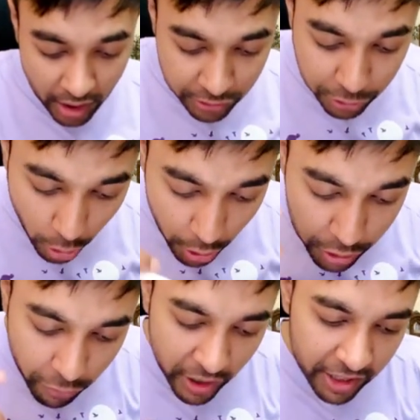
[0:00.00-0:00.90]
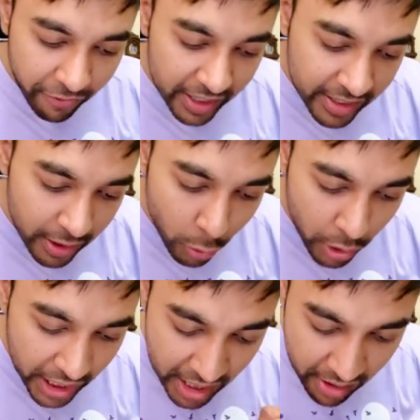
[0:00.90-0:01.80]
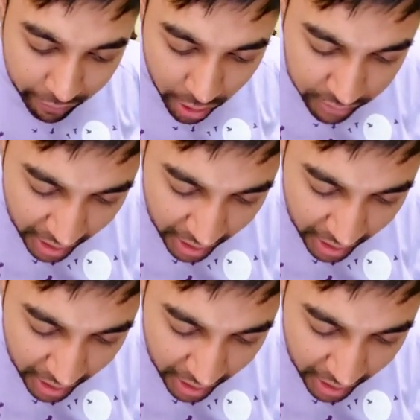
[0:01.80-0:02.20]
So you verified that, okay, one of the